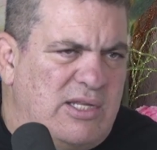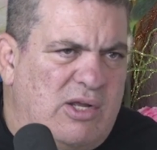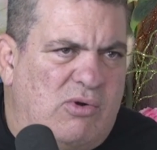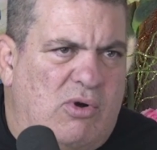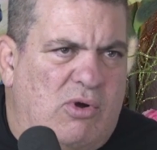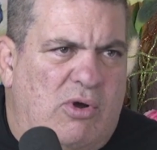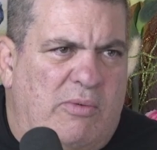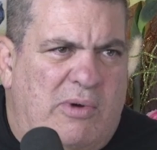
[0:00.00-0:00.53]
Like the
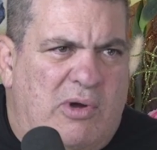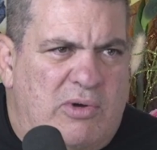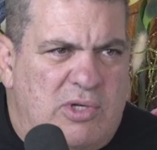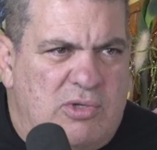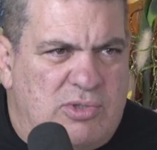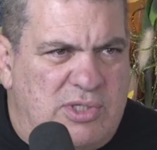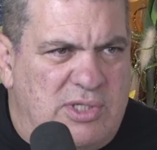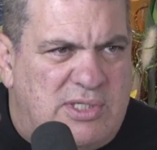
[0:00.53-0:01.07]
growth
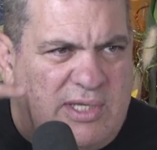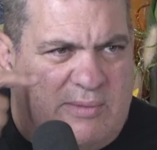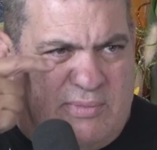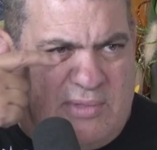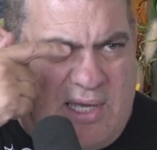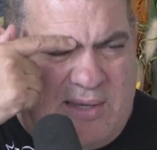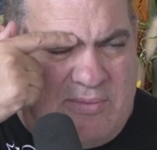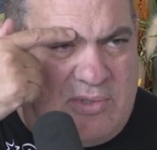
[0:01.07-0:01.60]
hormone you see
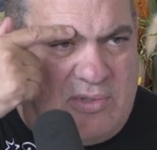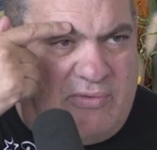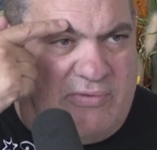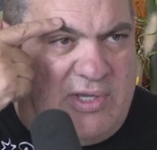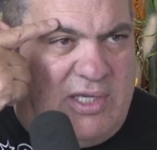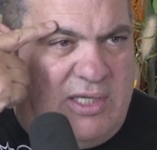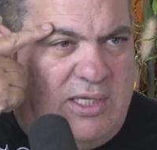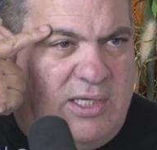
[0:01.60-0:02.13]
sometimes
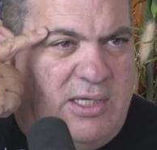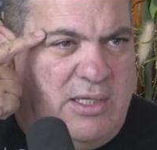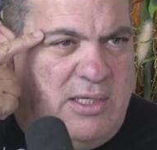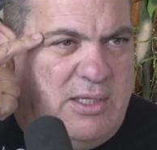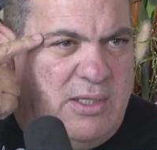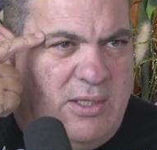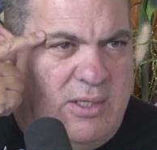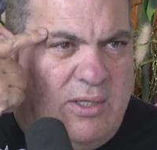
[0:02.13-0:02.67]
over here
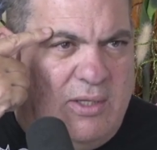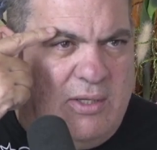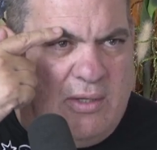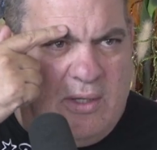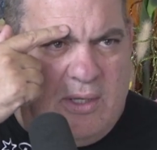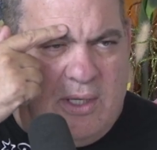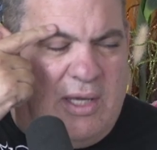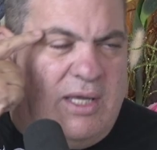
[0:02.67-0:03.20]

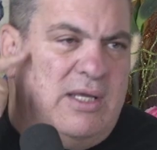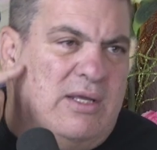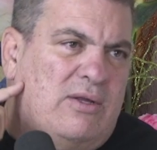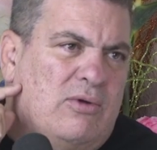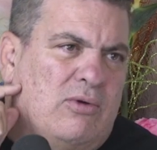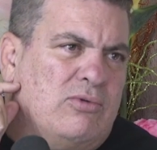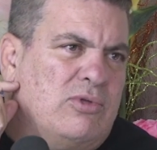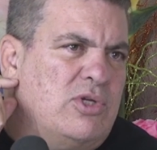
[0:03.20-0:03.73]

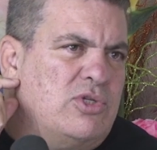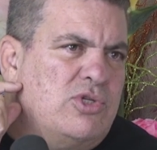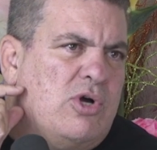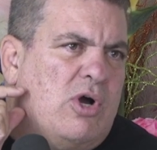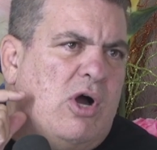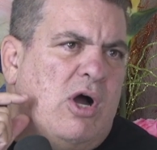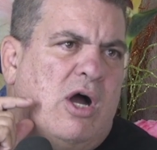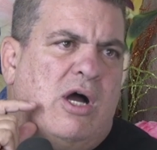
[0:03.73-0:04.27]
and on the
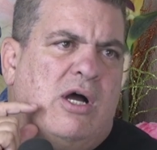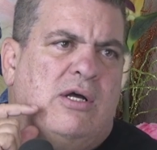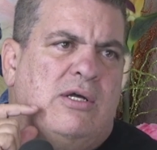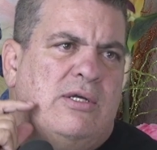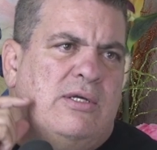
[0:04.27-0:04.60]
jaw.